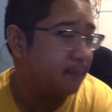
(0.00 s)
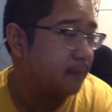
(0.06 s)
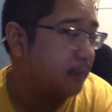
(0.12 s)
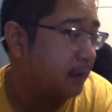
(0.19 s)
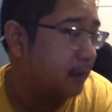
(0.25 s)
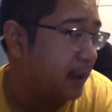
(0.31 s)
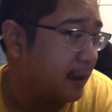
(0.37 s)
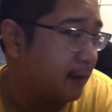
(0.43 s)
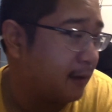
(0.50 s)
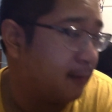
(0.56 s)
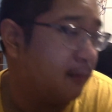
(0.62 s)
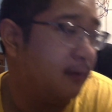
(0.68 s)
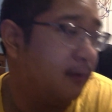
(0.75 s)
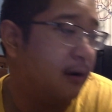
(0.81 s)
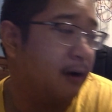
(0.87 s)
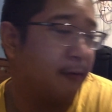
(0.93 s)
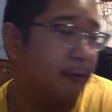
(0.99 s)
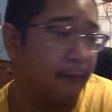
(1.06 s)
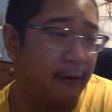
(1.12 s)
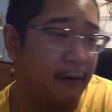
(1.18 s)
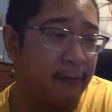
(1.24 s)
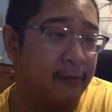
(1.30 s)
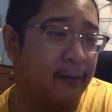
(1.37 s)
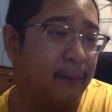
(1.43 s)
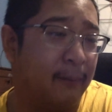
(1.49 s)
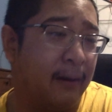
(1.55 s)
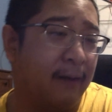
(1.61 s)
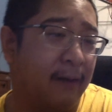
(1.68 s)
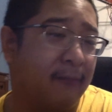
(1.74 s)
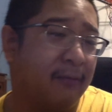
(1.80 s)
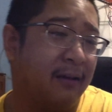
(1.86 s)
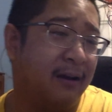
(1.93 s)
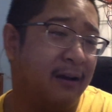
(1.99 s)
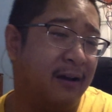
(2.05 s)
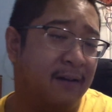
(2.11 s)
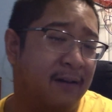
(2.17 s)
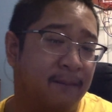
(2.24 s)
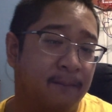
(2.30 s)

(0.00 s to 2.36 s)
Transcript: like a question about the